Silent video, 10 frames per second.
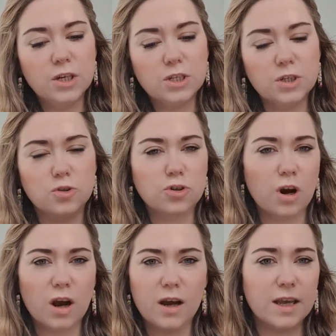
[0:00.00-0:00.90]
to
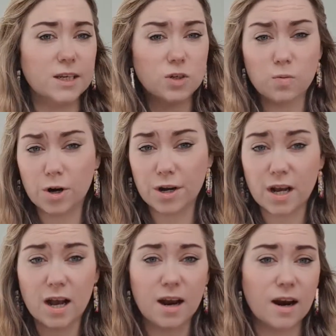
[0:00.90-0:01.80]
try, to work
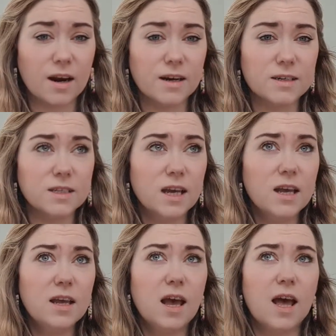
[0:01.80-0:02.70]
hard,
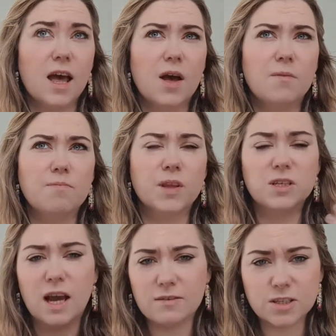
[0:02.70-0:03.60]
um, to
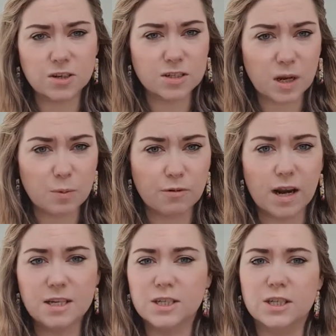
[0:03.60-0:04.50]
have a certain type of
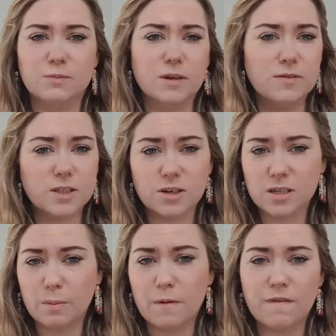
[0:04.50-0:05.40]
relationship, to have a certain
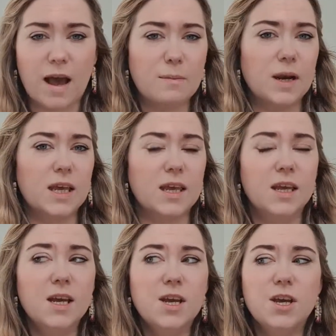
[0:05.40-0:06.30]
type of
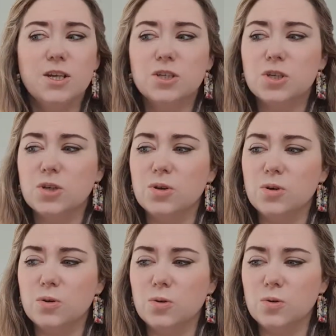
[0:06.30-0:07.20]
family,
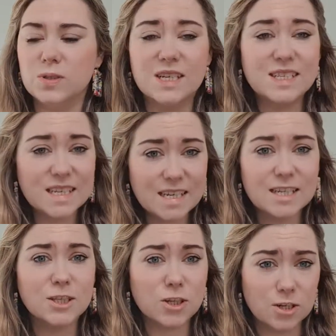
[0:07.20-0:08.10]
to succeed in
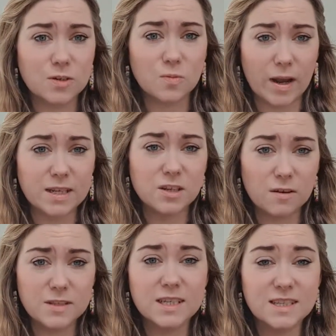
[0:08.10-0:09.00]
certain ways. So
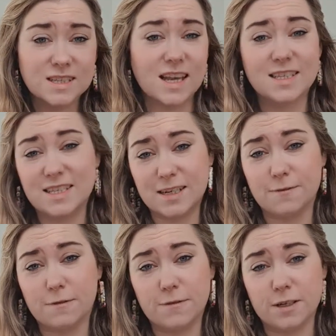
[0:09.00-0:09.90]
obviously success is
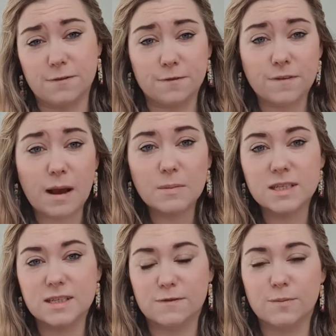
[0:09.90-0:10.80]
different for different families
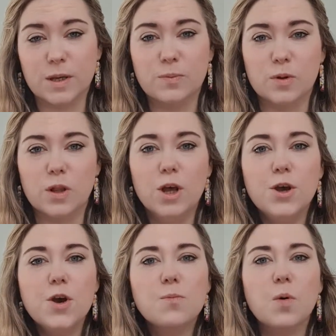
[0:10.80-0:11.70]
and different people,
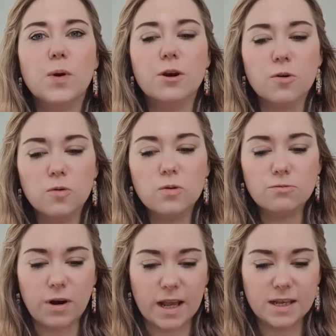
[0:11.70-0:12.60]
but we are all
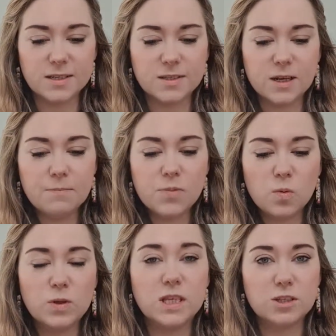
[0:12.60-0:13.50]
raised
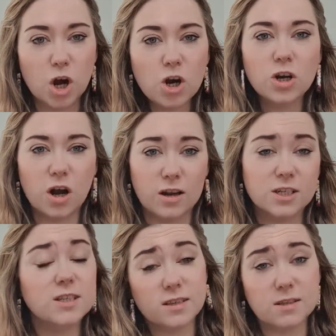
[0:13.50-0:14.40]
with these
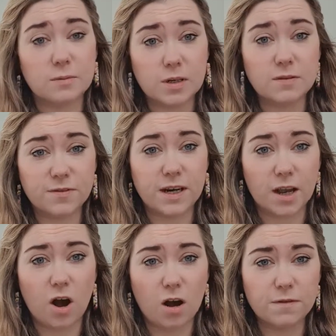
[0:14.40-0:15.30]
unconscious and sometimes very
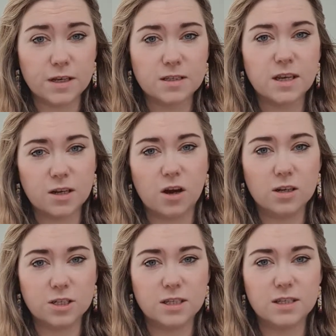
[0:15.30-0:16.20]
obvious and
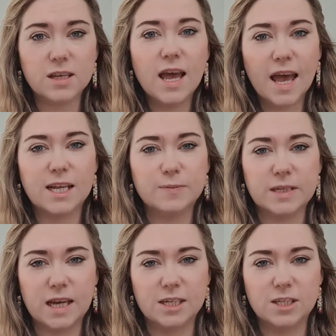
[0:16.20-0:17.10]
conscious
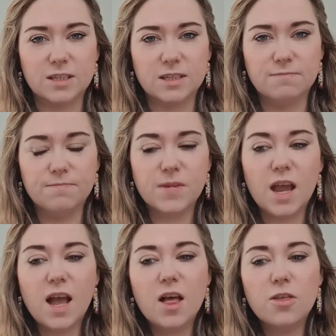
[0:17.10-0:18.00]
expectations.
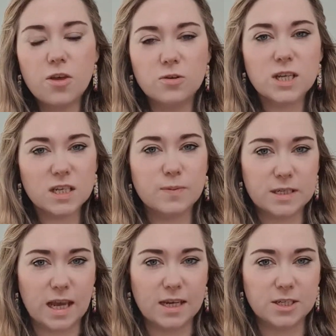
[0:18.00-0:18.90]
Those
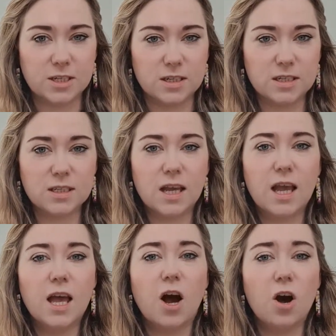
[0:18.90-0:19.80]
expectations
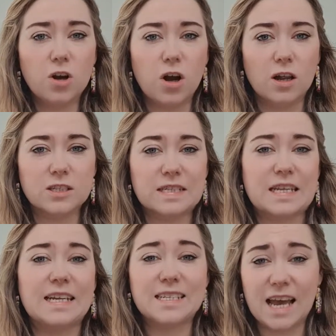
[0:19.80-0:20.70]

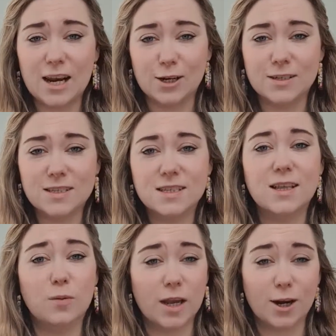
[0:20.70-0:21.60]
unconsciously tell us
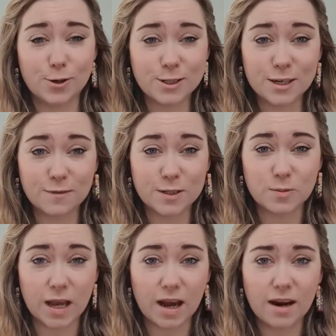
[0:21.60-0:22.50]
that we aren't good enough as
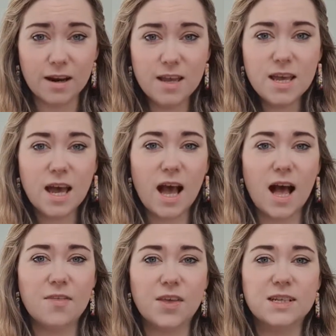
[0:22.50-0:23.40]
we are,
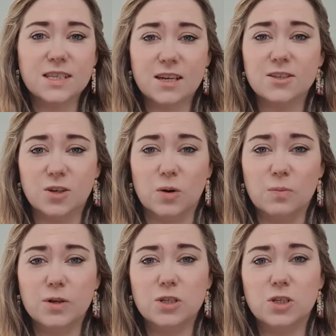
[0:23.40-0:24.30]
and they set us up
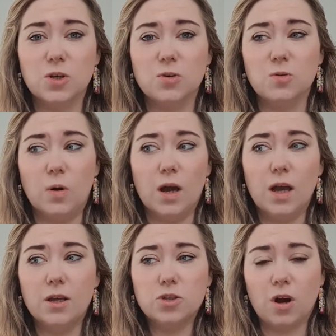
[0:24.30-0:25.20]
to
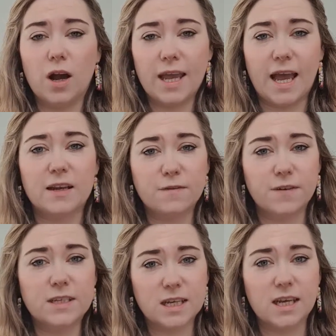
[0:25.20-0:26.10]
try and
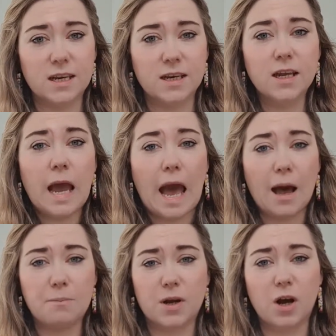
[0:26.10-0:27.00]
fit in
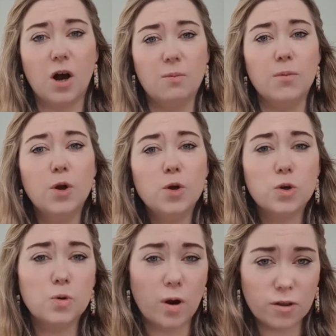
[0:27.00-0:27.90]
and become
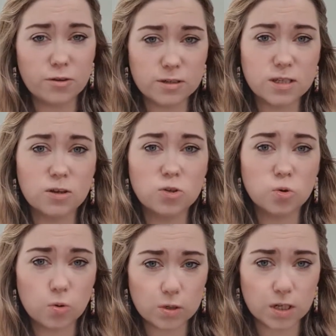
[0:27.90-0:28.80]
who others
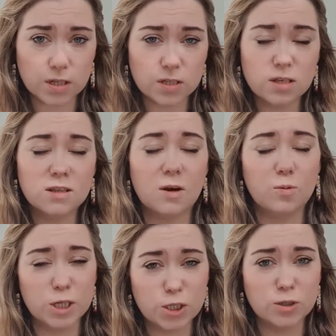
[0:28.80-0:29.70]
taught us that
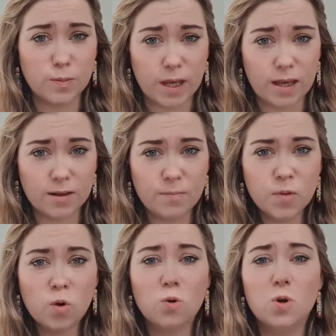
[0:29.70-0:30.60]
we should be,
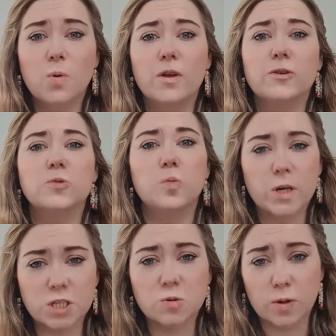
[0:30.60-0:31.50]
or who others
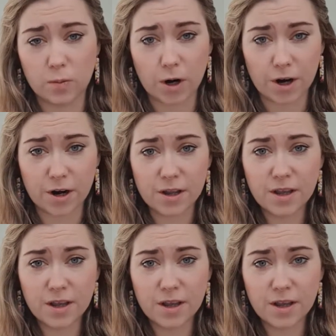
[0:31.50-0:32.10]
wished we were.